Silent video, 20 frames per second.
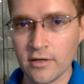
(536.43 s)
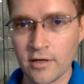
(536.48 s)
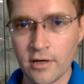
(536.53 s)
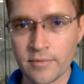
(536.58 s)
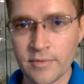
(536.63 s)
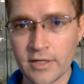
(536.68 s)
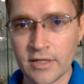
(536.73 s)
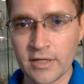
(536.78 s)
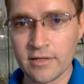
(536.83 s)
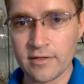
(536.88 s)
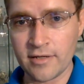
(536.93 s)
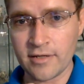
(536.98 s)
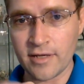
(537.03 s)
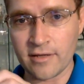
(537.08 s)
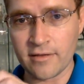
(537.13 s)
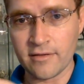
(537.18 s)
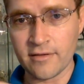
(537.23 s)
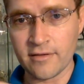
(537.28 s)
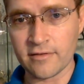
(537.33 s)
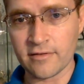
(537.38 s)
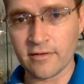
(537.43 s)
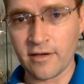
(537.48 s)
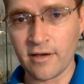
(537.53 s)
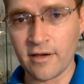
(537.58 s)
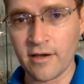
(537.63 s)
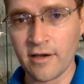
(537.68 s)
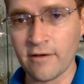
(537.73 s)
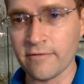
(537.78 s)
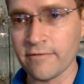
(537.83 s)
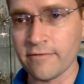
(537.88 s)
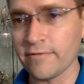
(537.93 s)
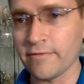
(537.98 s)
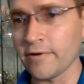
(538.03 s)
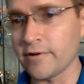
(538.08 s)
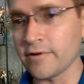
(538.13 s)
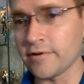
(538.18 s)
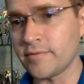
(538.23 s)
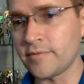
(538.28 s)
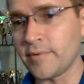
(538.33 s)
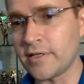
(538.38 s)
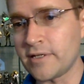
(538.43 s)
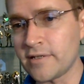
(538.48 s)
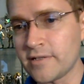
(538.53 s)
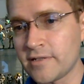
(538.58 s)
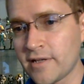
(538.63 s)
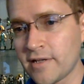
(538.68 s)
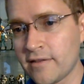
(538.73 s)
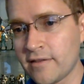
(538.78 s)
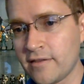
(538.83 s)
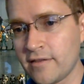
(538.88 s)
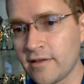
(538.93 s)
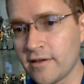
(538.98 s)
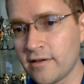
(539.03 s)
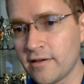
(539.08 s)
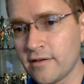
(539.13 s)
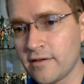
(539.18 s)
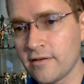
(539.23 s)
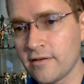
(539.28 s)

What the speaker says: I'm going to take this guy out first because I think,